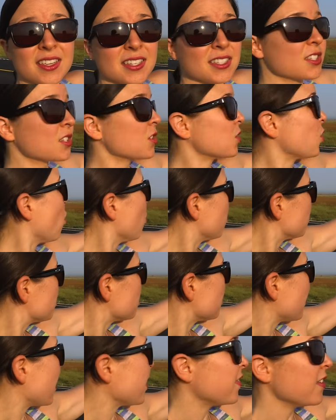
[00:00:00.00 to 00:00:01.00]
this
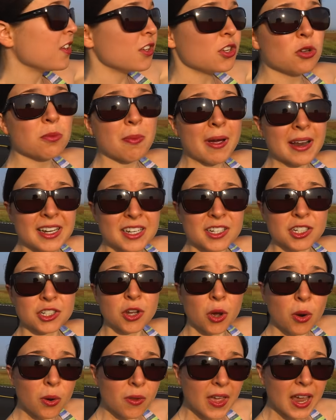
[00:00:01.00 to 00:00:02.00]
sculpture, I think you might need to
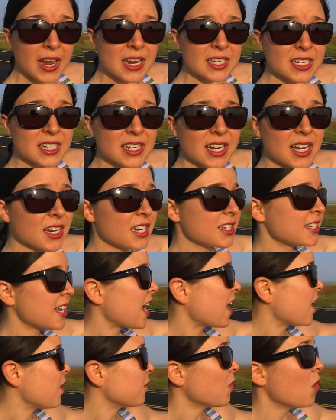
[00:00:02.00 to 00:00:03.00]
go to the 1880
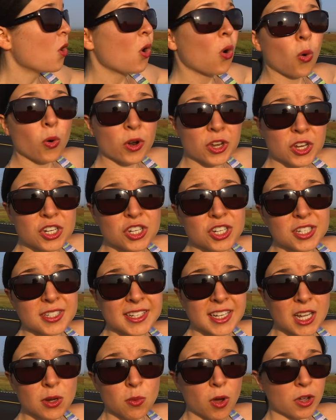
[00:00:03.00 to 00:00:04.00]
town, or you can just
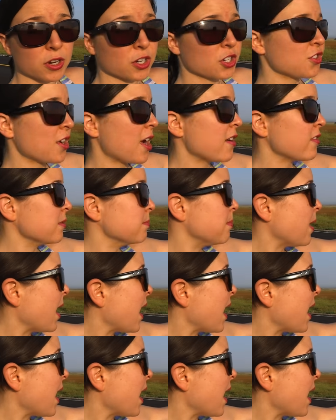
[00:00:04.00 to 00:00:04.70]
see it while you're driving